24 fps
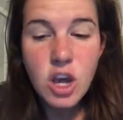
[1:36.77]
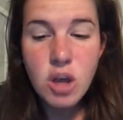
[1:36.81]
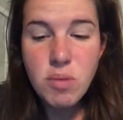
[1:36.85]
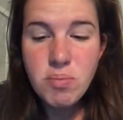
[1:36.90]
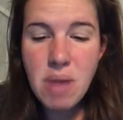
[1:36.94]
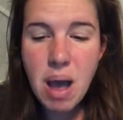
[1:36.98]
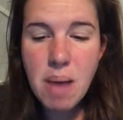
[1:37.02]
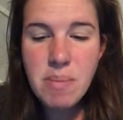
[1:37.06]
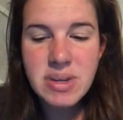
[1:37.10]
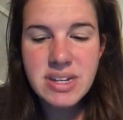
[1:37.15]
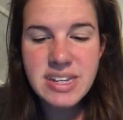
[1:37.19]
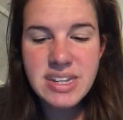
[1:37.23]

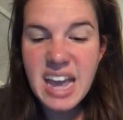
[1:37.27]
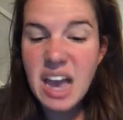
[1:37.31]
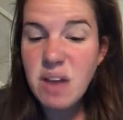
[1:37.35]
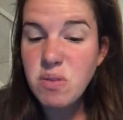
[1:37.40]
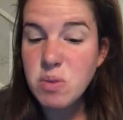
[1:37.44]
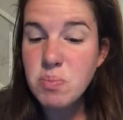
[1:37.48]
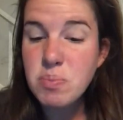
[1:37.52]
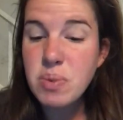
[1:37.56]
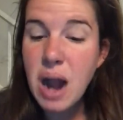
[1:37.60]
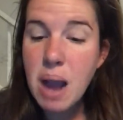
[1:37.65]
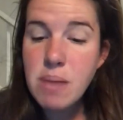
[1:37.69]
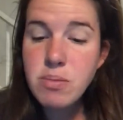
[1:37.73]
Mom and Dad were
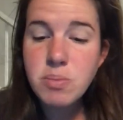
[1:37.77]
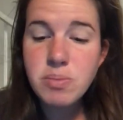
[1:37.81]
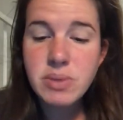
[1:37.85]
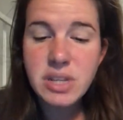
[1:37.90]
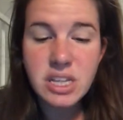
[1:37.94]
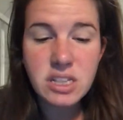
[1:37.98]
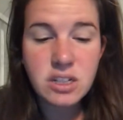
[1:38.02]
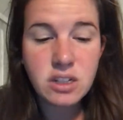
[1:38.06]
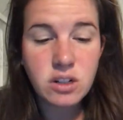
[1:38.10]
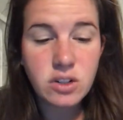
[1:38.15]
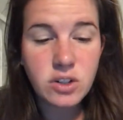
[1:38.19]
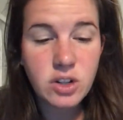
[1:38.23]
probably a
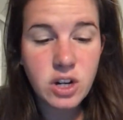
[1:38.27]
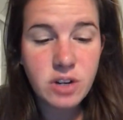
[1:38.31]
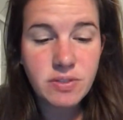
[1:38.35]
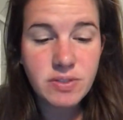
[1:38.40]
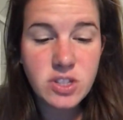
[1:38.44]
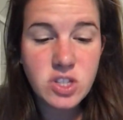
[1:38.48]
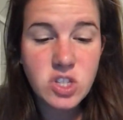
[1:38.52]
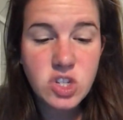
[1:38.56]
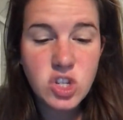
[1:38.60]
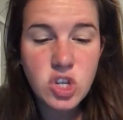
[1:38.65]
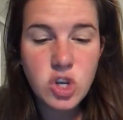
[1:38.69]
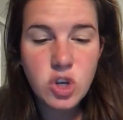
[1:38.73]
little
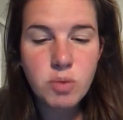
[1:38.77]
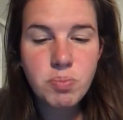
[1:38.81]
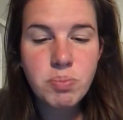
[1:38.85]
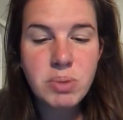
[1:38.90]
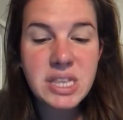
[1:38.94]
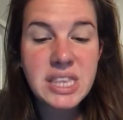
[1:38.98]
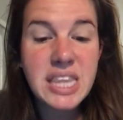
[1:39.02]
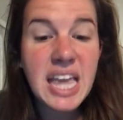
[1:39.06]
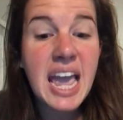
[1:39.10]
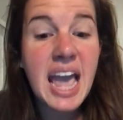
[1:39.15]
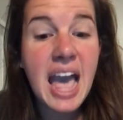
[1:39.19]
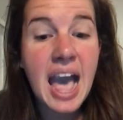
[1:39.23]
nervous too, but
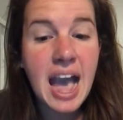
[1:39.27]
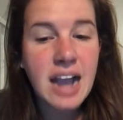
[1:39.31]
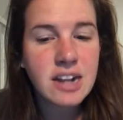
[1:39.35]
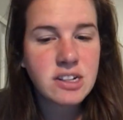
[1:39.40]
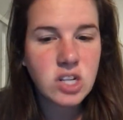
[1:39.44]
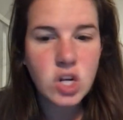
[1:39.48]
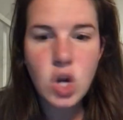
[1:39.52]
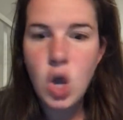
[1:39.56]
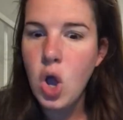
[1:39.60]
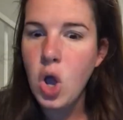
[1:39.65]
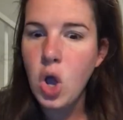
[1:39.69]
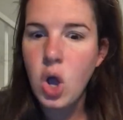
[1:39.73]
they
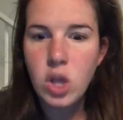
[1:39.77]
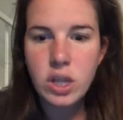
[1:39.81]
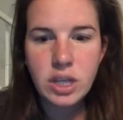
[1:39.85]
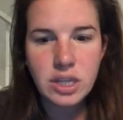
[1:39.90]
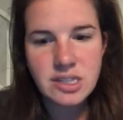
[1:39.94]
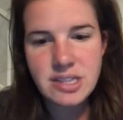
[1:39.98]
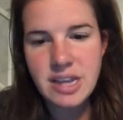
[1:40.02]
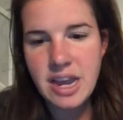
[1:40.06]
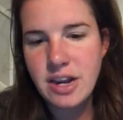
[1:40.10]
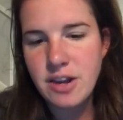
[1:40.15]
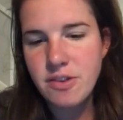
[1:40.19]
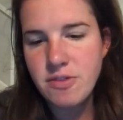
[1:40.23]
acted all
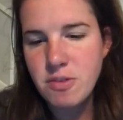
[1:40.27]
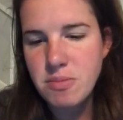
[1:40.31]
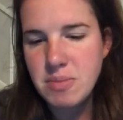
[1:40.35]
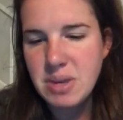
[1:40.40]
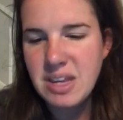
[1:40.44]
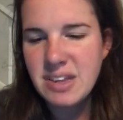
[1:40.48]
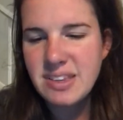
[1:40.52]
excited for me,